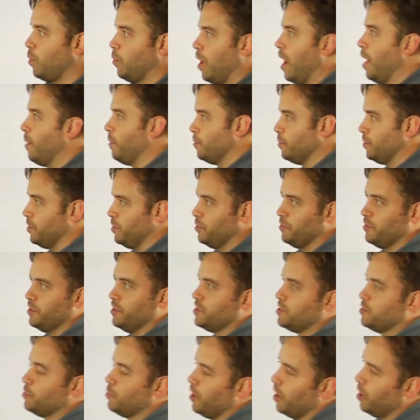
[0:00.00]
why would we do
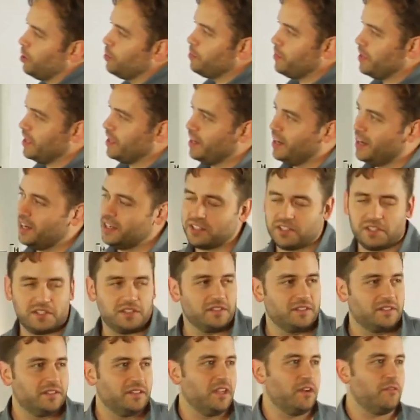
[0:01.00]
this? Well,
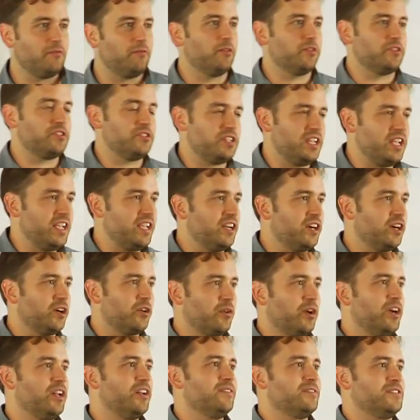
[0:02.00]
because if we're seeing a
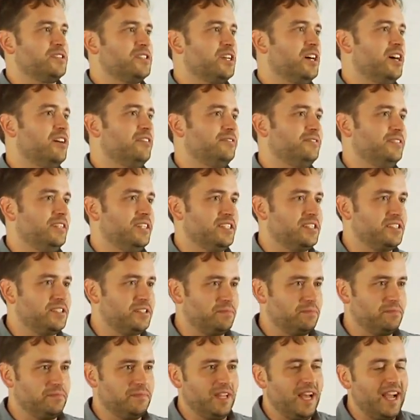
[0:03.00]
grid of stuff,
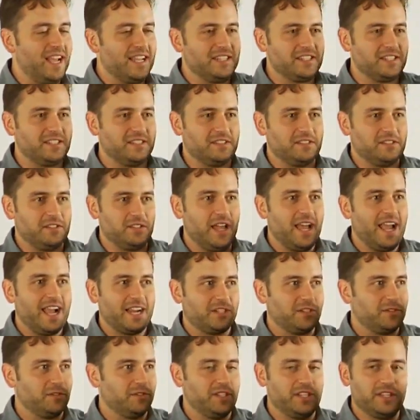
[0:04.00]
it's nice to
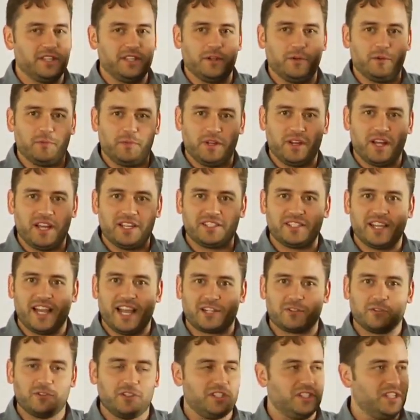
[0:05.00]
actually, it would be nice to
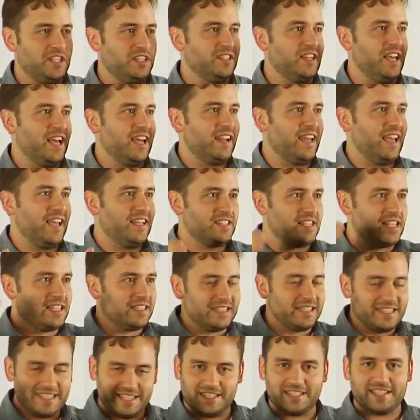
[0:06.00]
actually see that as a
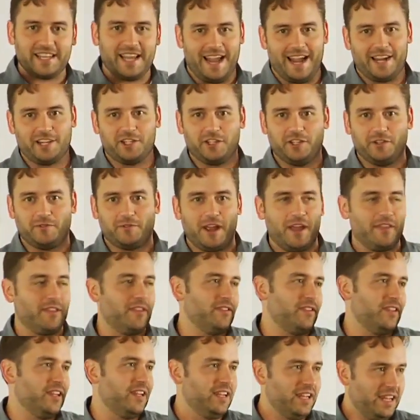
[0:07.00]
list action rather
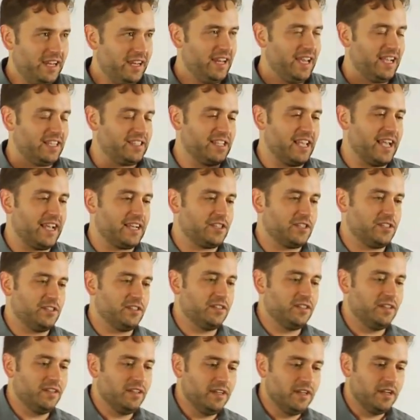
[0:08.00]
than an index action.
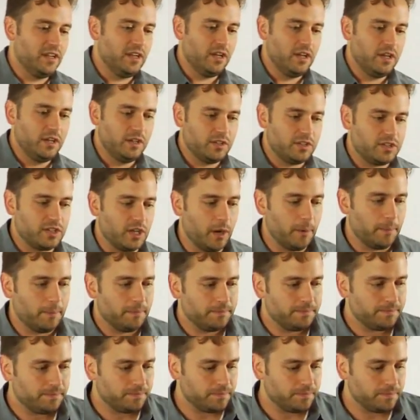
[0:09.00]
So